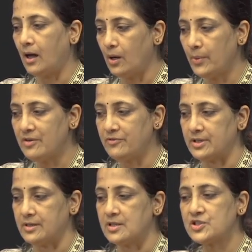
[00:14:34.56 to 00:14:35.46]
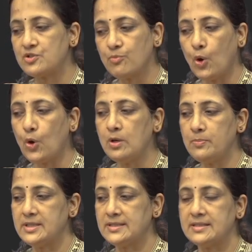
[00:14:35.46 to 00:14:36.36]
However, a small
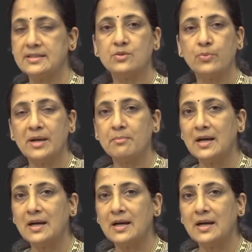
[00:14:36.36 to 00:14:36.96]
percentage where